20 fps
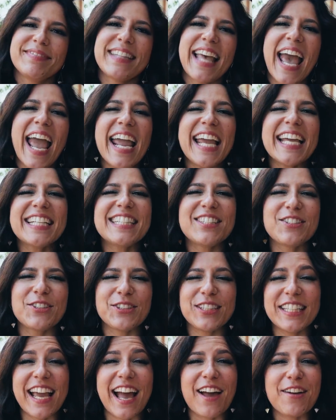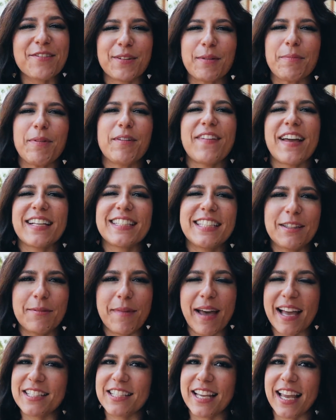Hey, it's Juliet from Perfecting the
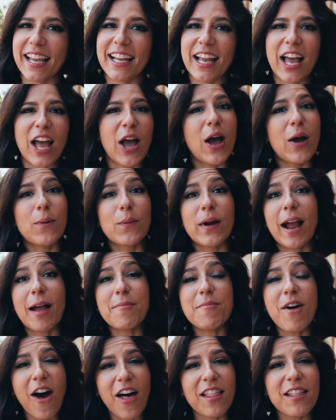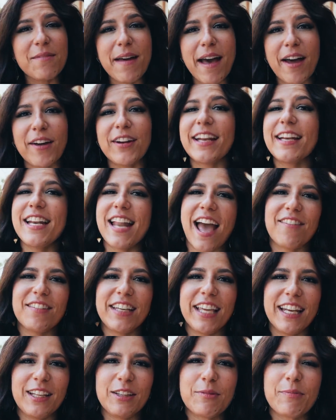Magic, where I'm all about
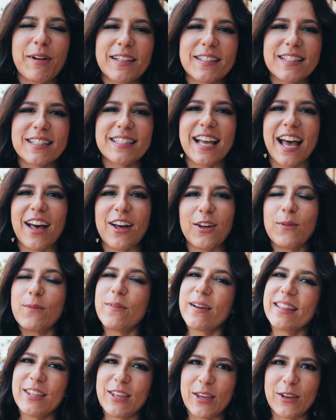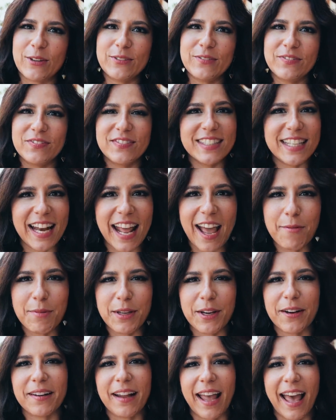navigating the parks in style with you. Today I'm
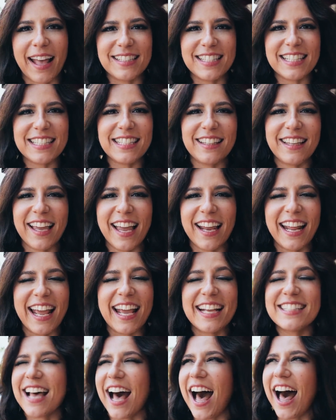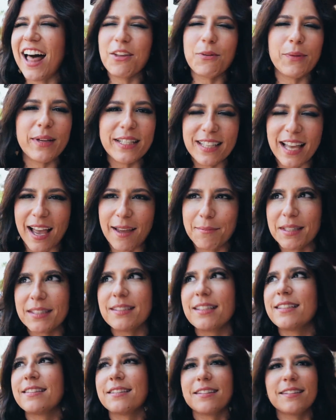here at Disneyland. It's Halloween time. This
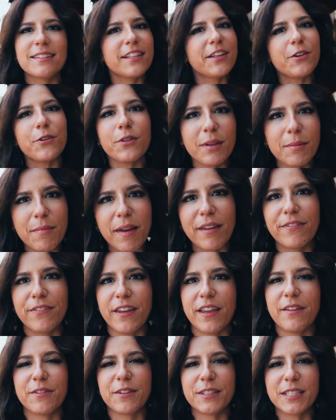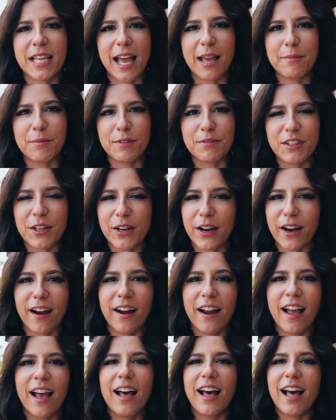is literally my favorite time of year.
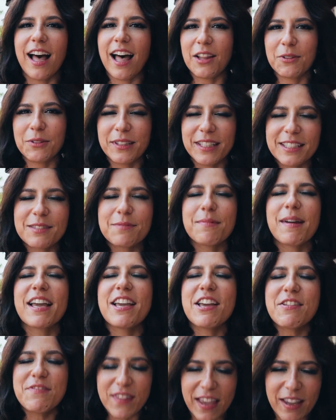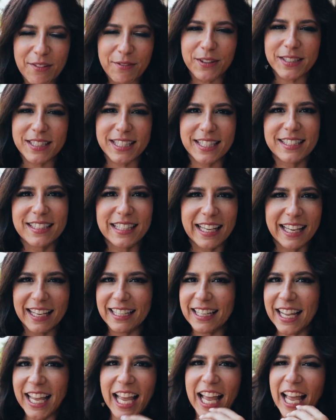Halloween is my favorite season.